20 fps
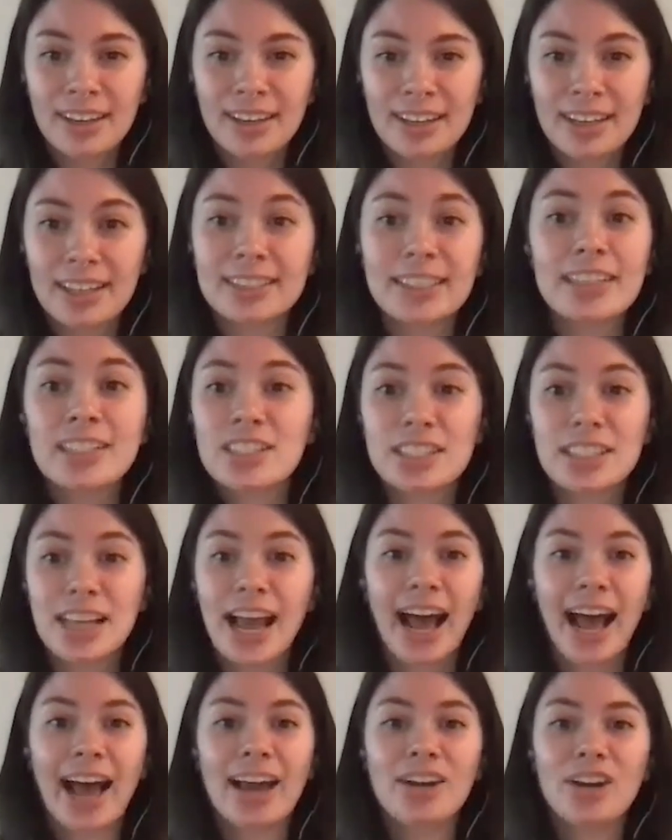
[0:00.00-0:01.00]
Because mm. I just
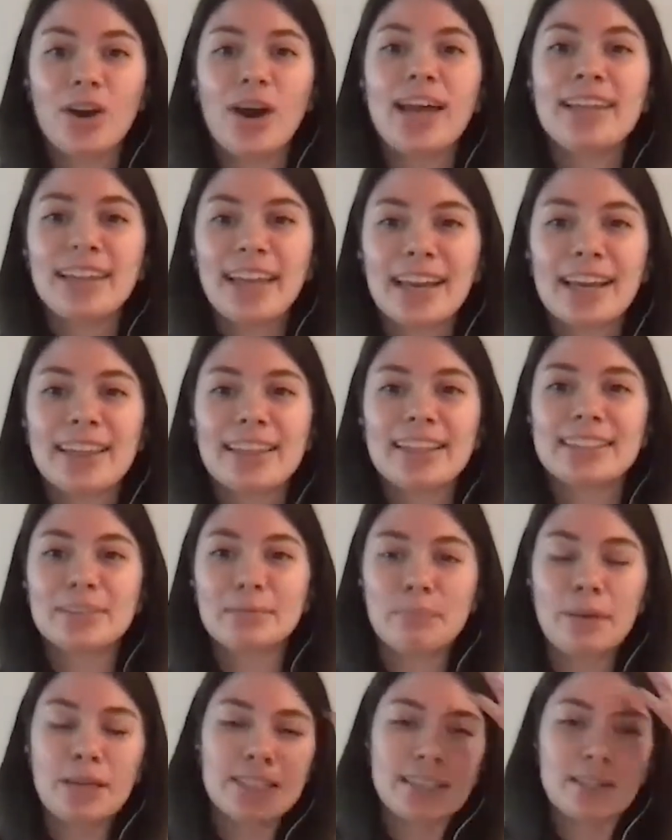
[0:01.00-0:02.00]
had no, and like this
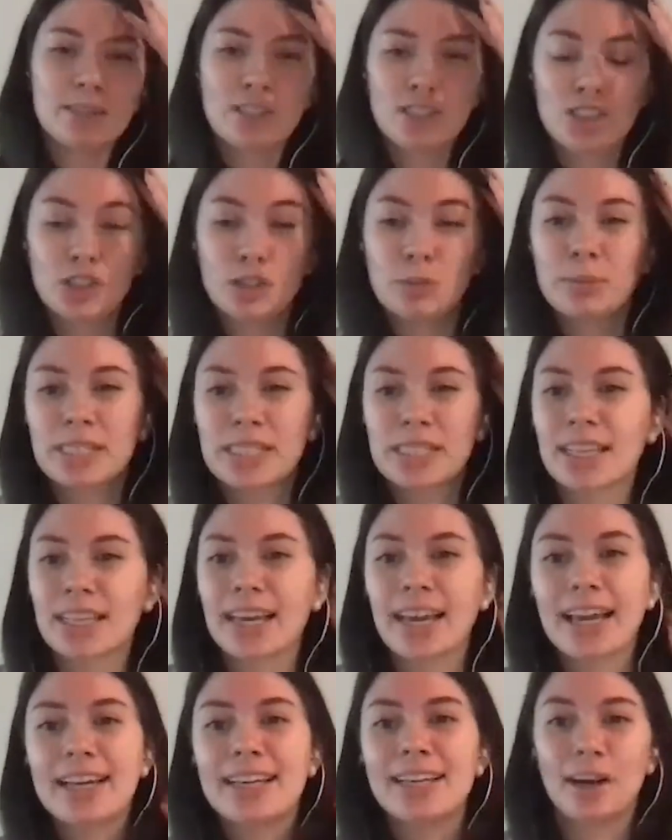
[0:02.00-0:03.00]
may sound stupid to
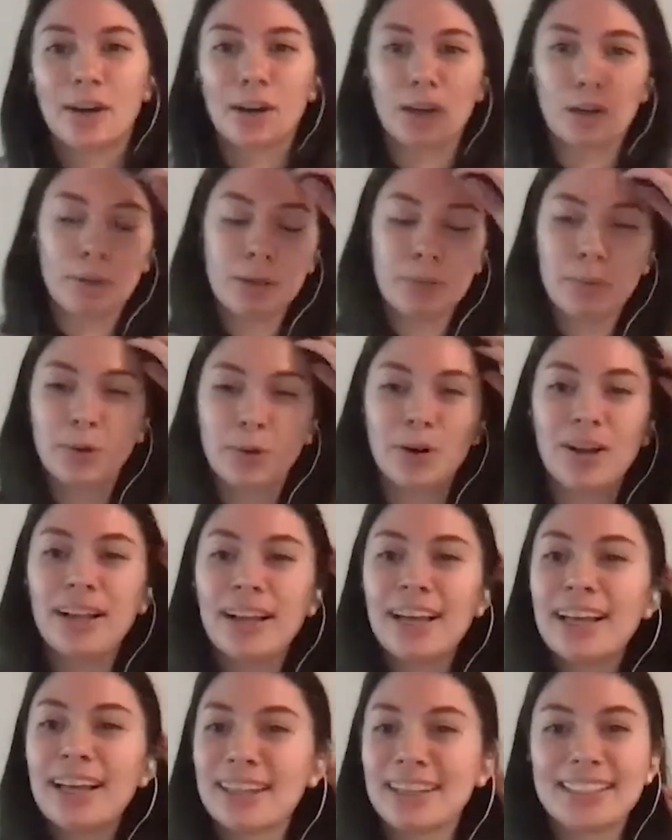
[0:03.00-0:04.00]
like any younger people
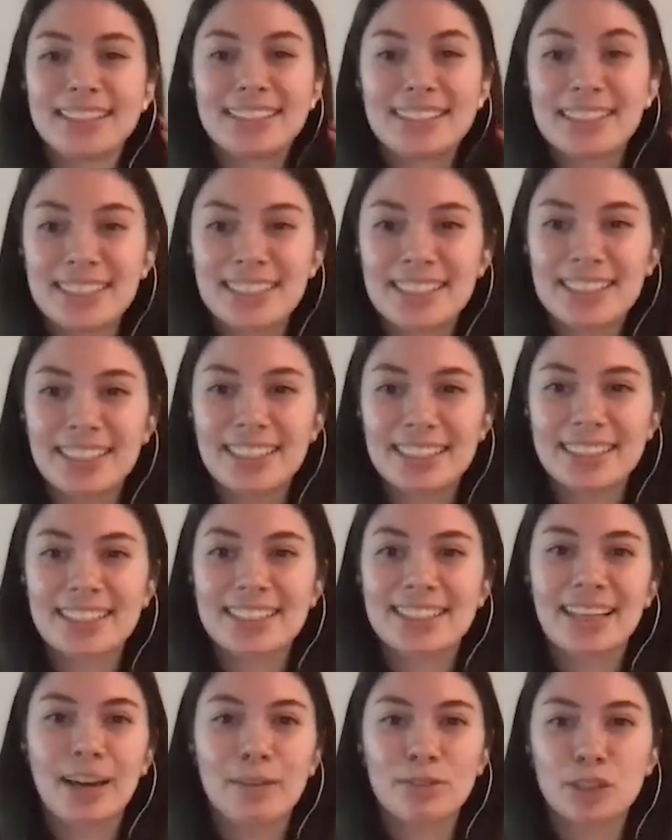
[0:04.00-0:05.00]
listening to this
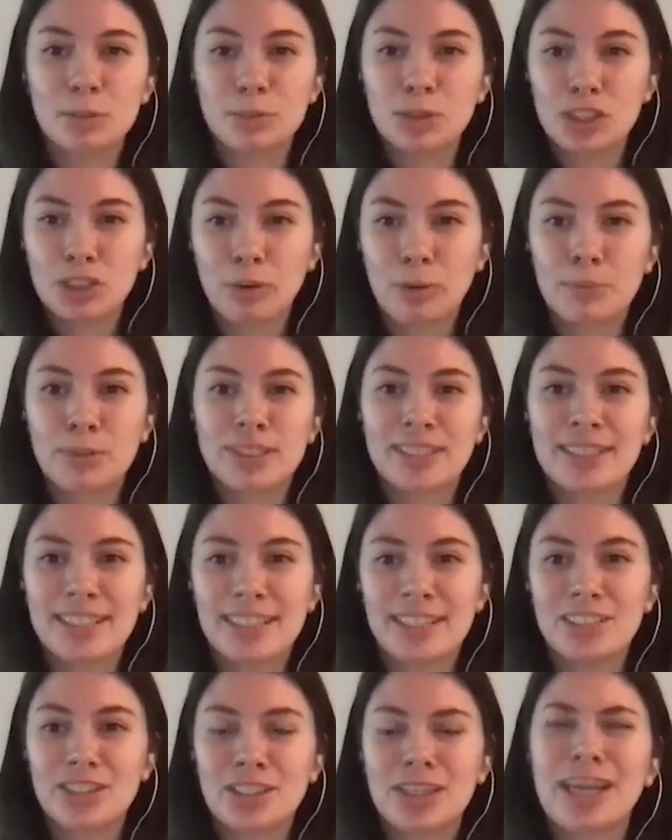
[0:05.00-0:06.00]
because they have so much
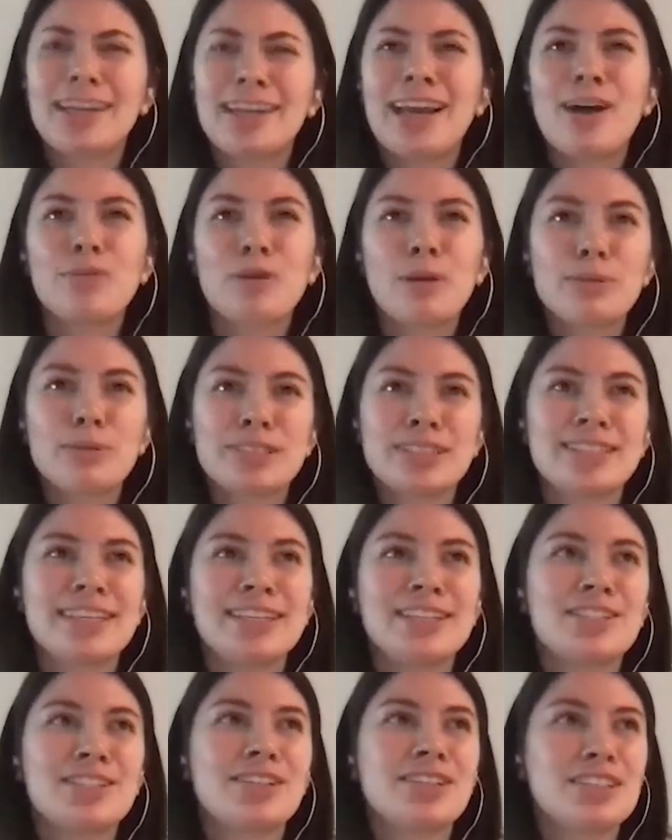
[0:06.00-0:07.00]
representation. And now
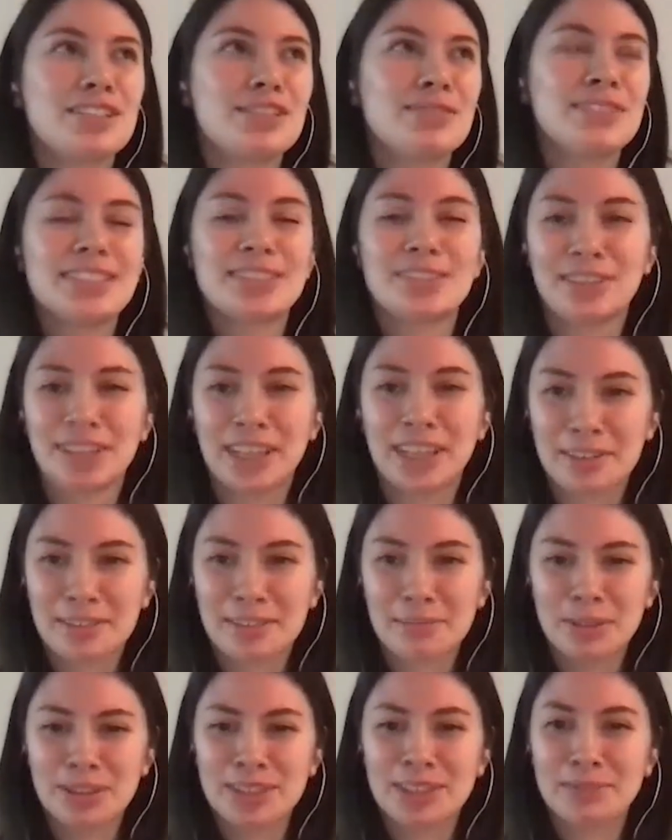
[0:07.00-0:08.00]
representation on TV is all
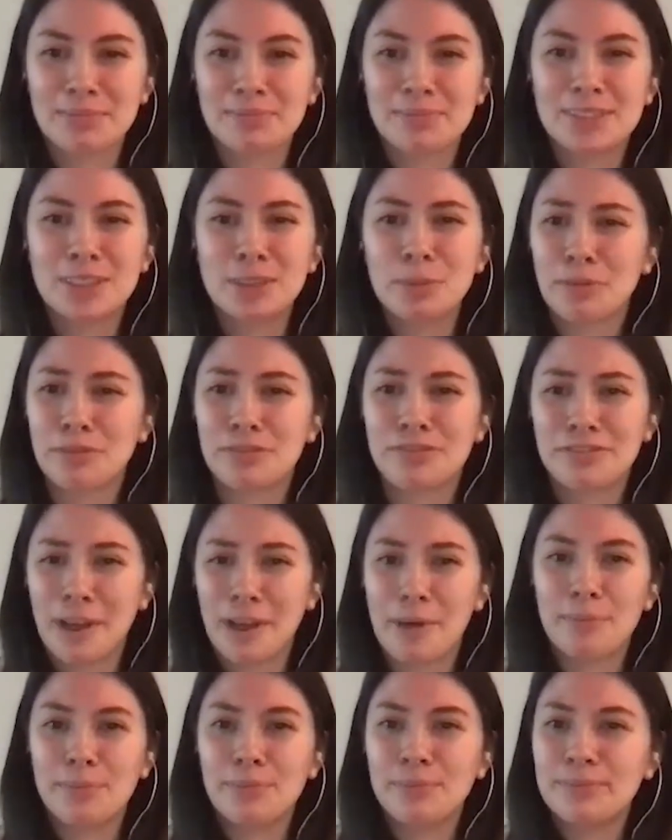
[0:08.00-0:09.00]
like mostly super
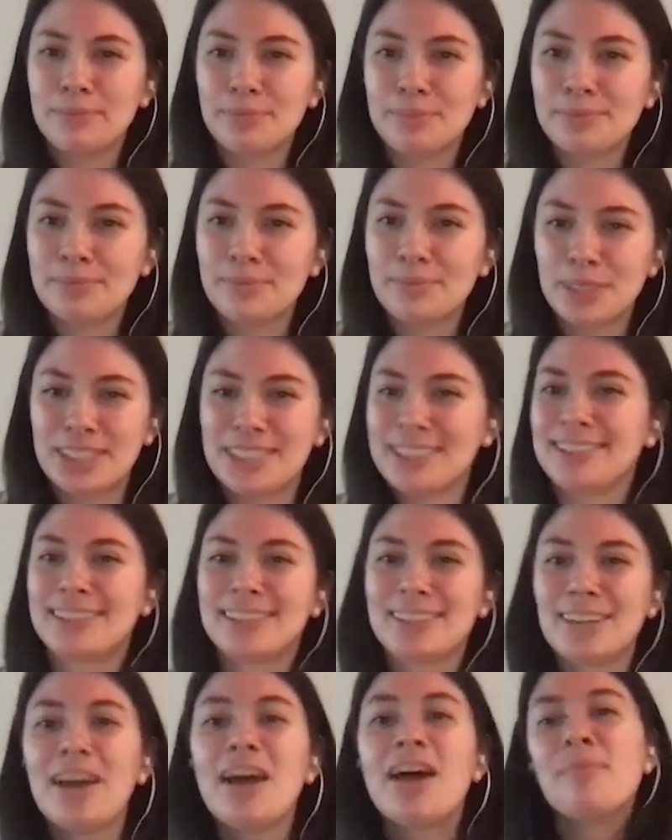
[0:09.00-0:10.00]
fem, which
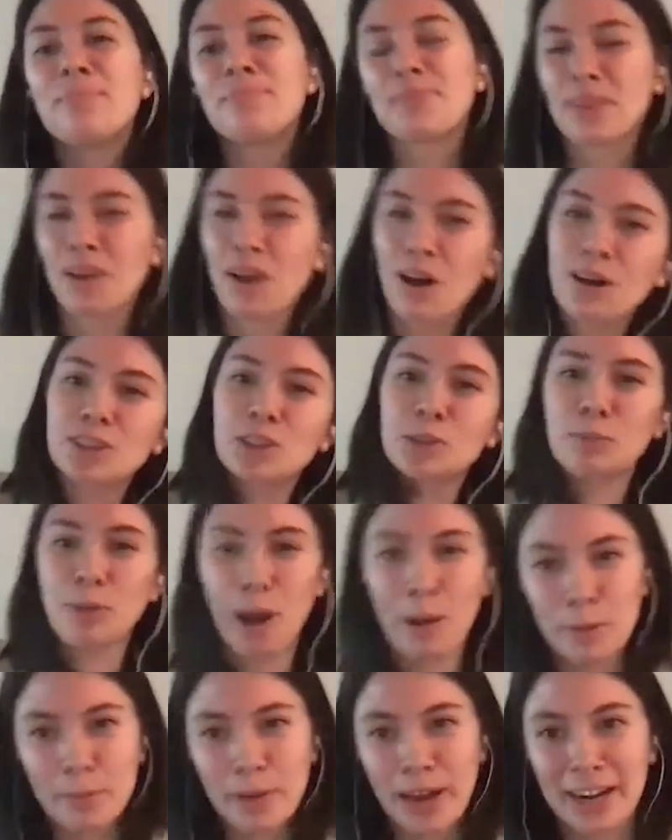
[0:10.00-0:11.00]
is also
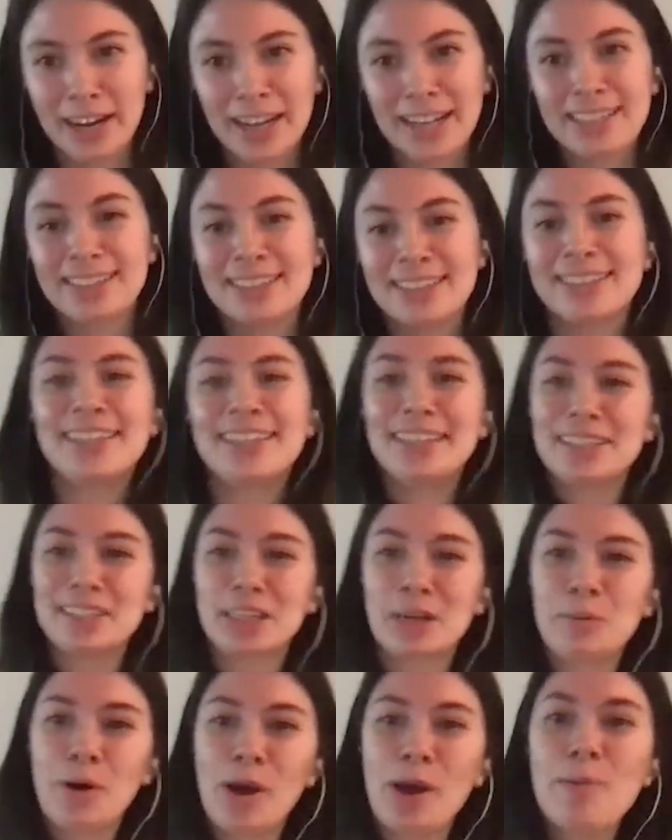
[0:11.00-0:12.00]
problematic and in the
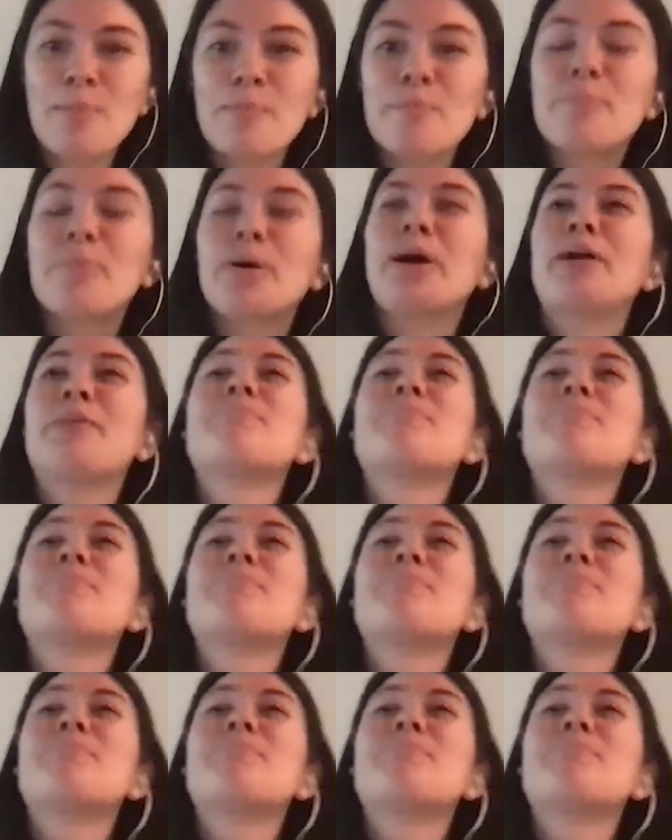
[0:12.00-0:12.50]
same mm. way. But